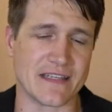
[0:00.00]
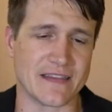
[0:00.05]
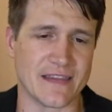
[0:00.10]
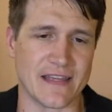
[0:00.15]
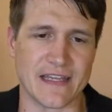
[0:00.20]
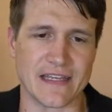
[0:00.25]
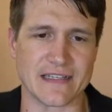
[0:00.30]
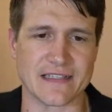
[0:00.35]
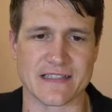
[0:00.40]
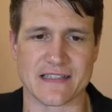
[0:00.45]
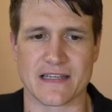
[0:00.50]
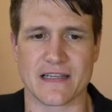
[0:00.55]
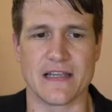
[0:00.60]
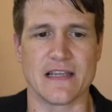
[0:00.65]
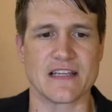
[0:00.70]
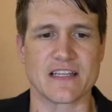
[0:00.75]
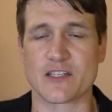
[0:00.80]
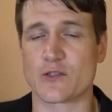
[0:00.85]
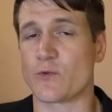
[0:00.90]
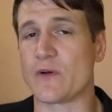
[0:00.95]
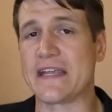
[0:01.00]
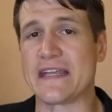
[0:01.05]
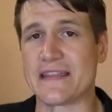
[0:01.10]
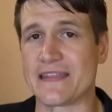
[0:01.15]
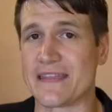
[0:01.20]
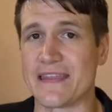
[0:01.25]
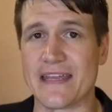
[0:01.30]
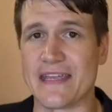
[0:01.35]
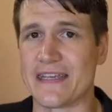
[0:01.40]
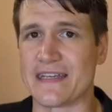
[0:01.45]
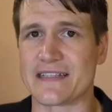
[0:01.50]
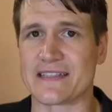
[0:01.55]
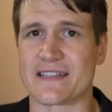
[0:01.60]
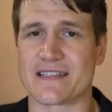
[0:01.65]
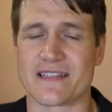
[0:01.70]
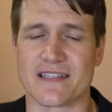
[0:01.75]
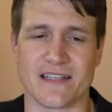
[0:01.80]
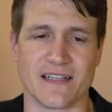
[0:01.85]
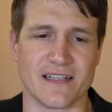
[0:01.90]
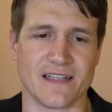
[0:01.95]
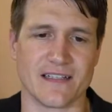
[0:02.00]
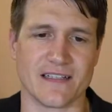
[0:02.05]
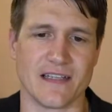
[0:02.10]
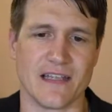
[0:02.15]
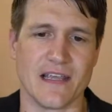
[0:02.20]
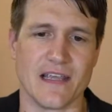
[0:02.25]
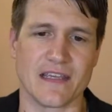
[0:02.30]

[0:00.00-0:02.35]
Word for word: things sweet things to